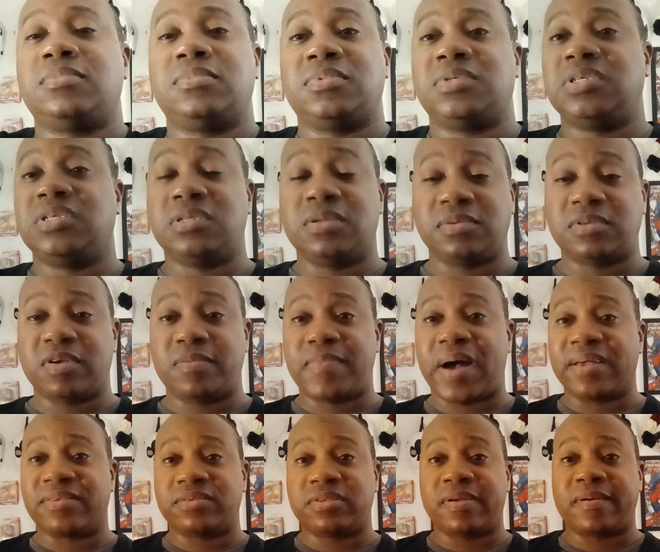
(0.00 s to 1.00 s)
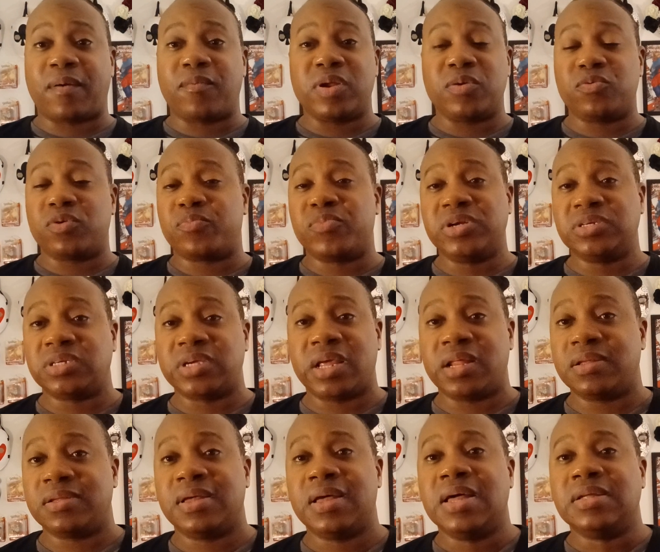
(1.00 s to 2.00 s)
See some stuff about some stuff. I really do appreciate
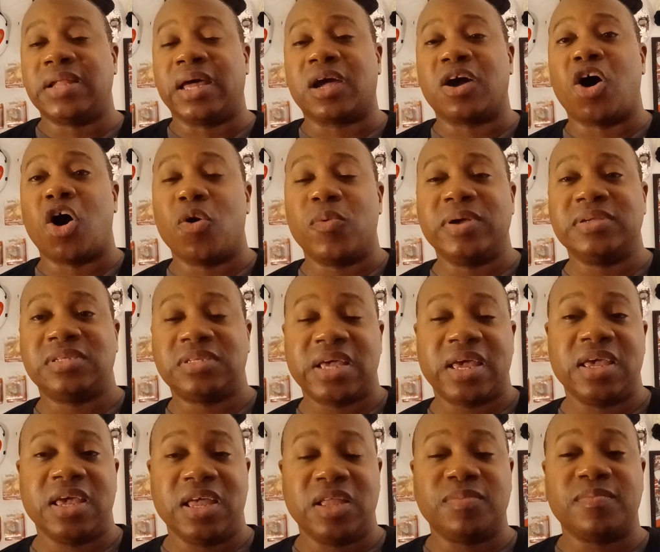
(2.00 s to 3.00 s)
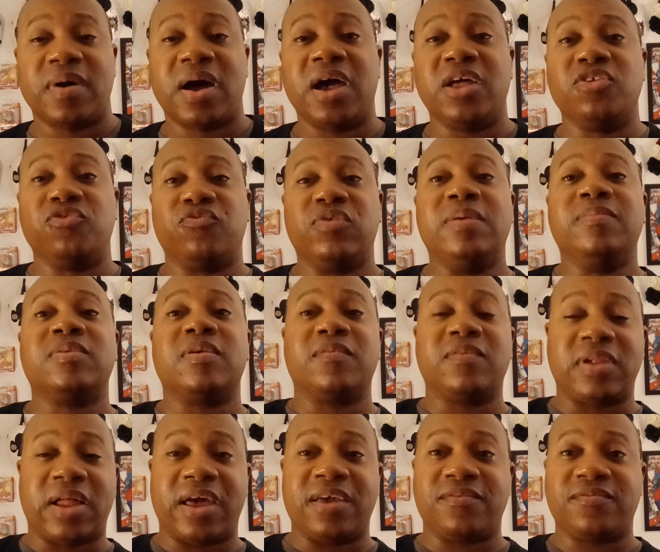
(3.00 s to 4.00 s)
it. Like I always say, in my dream day of
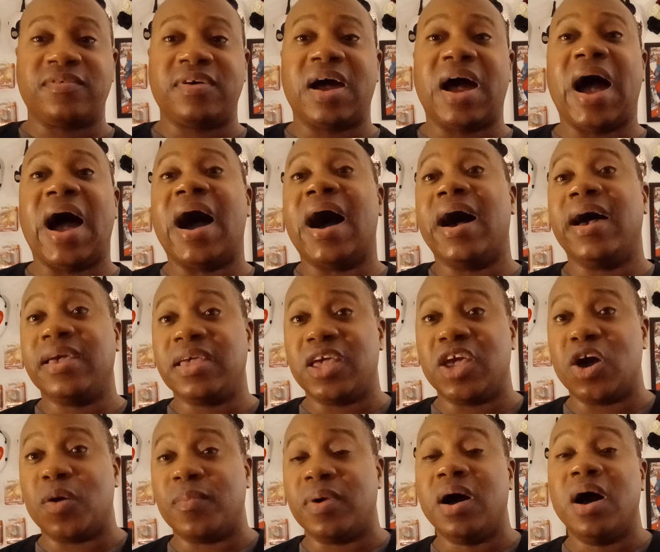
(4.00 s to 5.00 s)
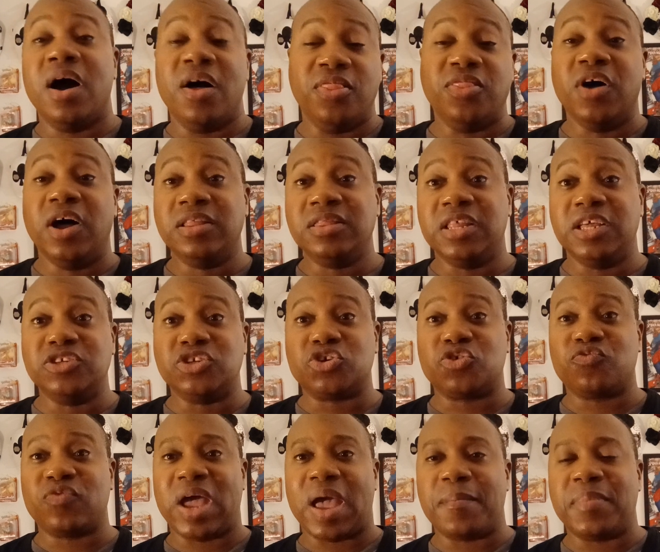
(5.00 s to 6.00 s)
life, I am the
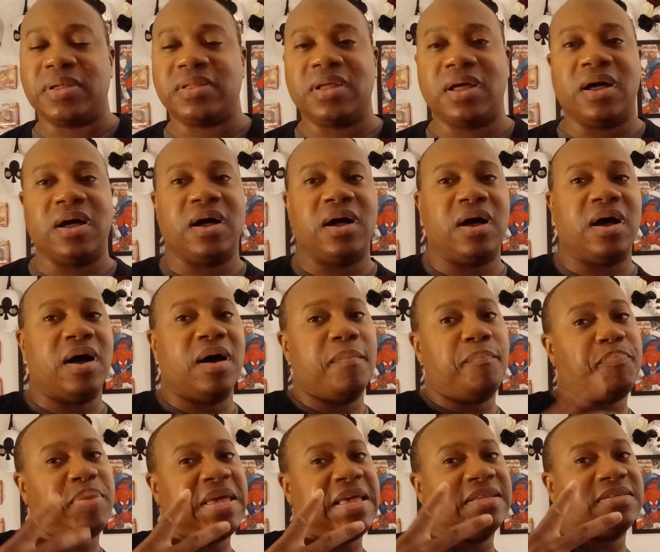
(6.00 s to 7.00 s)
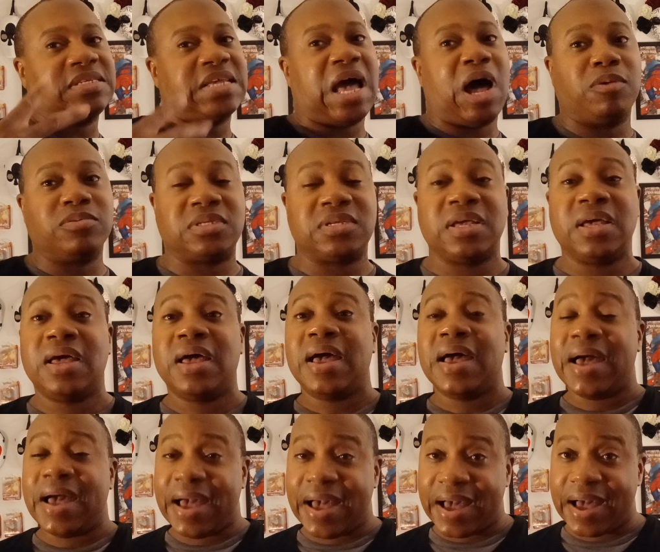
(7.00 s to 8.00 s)
Ninja Rabbit. Peace out,
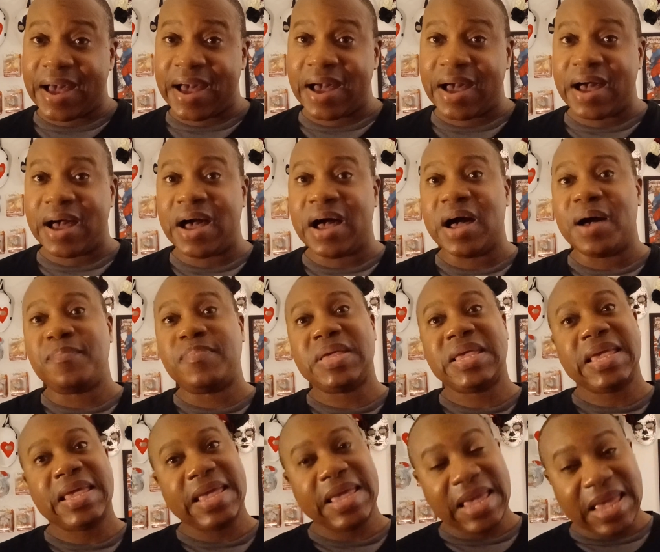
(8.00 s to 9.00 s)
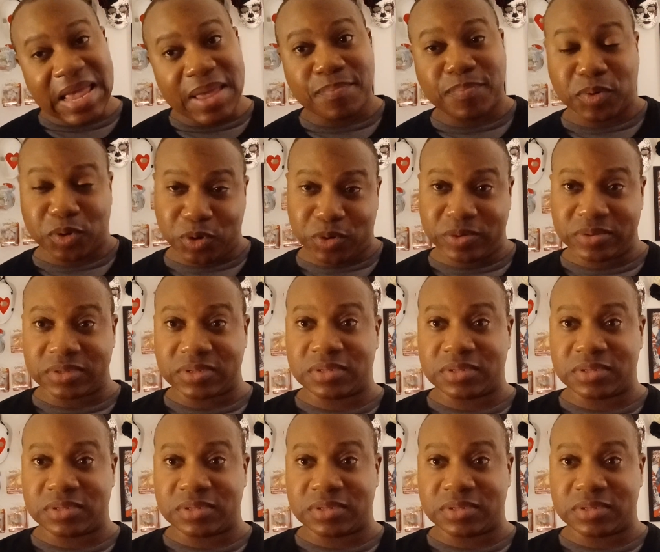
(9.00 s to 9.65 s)
people.